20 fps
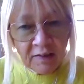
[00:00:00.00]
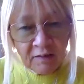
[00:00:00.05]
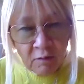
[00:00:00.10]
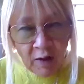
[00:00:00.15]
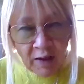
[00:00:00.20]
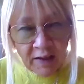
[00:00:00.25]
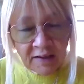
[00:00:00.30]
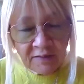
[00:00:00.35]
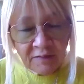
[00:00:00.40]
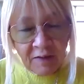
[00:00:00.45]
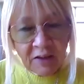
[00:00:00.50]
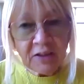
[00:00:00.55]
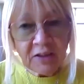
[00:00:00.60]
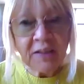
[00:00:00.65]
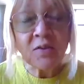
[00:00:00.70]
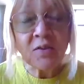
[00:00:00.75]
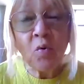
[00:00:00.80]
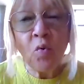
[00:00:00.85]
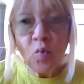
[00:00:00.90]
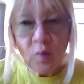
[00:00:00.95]
and wellness
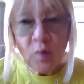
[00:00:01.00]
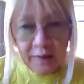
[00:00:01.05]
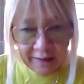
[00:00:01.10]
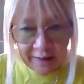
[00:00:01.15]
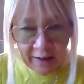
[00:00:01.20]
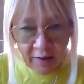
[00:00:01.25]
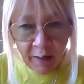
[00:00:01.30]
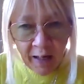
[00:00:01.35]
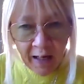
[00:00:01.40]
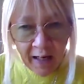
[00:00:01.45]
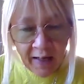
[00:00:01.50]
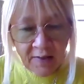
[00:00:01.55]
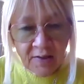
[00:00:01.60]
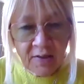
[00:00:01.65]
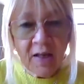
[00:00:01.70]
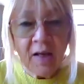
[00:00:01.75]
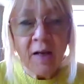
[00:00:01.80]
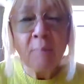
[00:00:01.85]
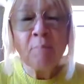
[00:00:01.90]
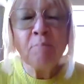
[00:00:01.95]
venture is also
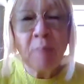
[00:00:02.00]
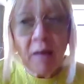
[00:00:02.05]
banned.